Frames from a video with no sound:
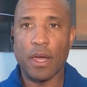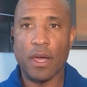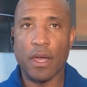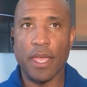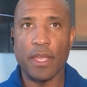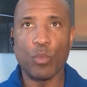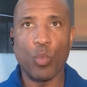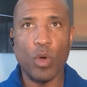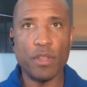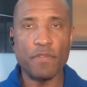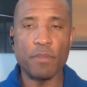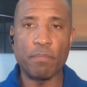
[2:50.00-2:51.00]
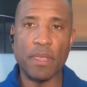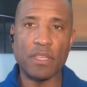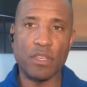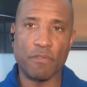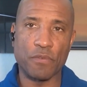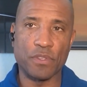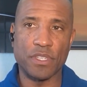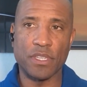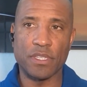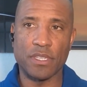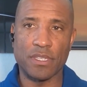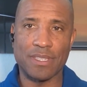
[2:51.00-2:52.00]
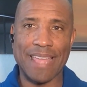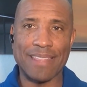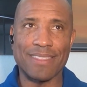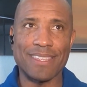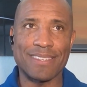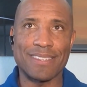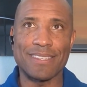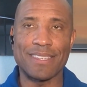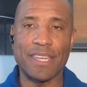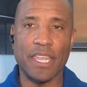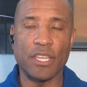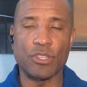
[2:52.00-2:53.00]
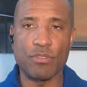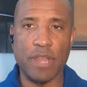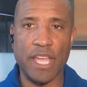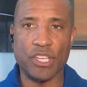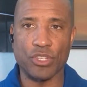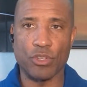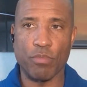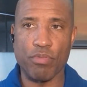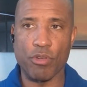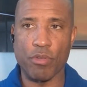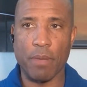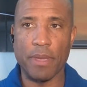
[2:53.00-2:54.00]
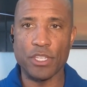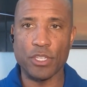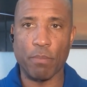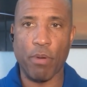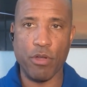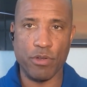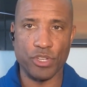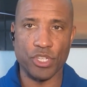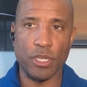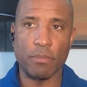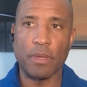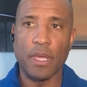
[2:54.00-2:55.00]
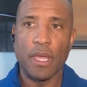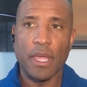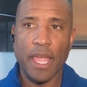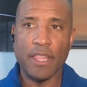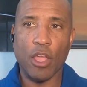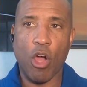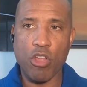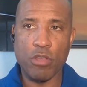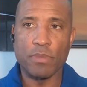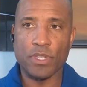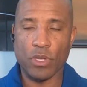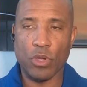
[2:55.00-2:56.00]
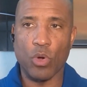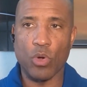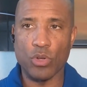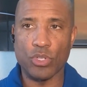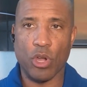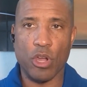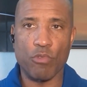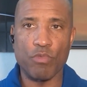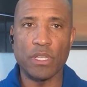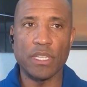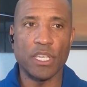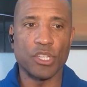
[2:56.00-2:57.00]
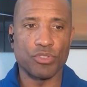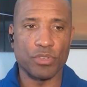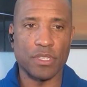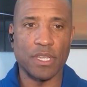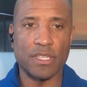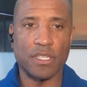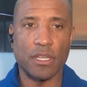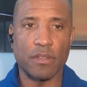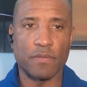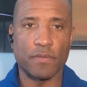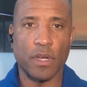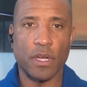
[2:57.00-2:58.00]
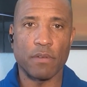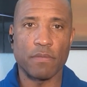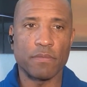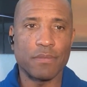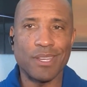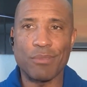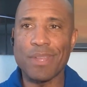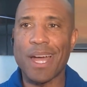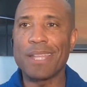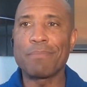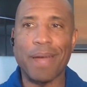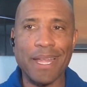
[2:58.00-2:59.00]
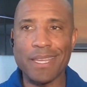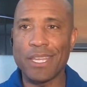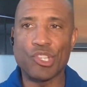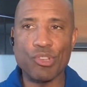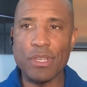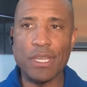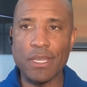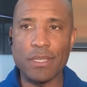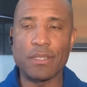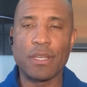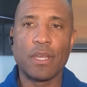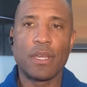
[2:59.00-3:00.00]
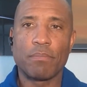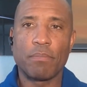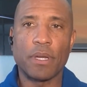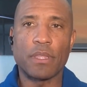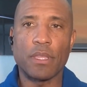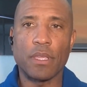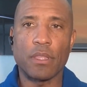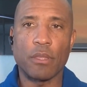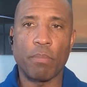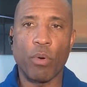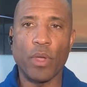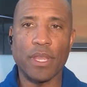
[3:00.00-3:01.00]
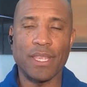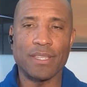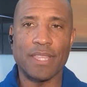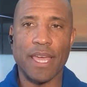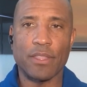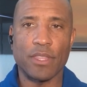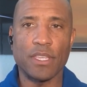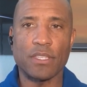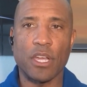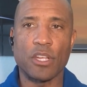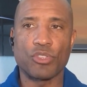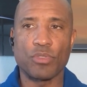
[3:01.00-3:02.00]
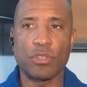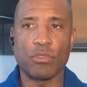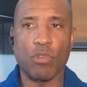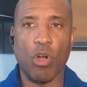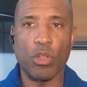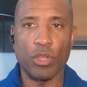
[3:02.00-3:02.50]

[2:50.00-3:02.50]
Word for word: Uh, and one of the big differences is that this is an international program. It is a partnership. And the Artemis Accords are a really interesting set of uh, you know non-binding treaties. But the, the point is that these countries are